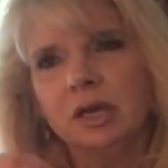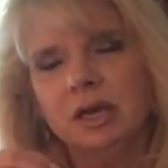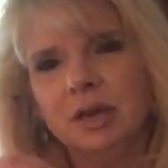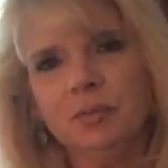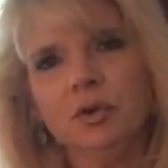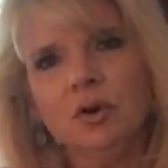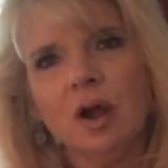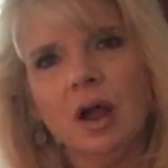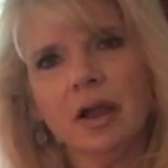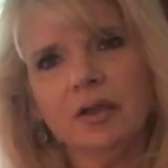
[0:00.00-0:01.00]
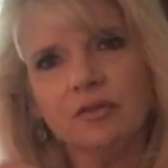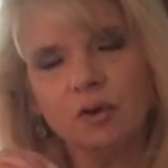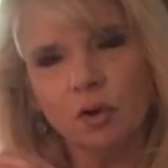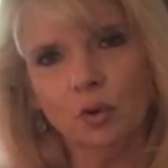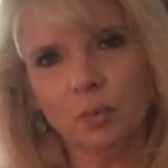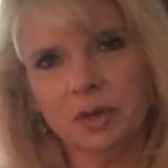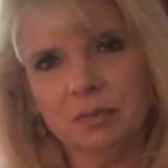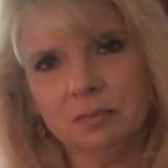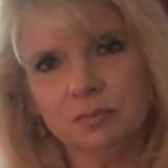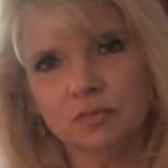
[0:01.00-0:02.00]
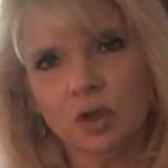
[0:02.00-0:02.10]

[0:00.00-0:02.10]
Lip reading: keep your eyes open.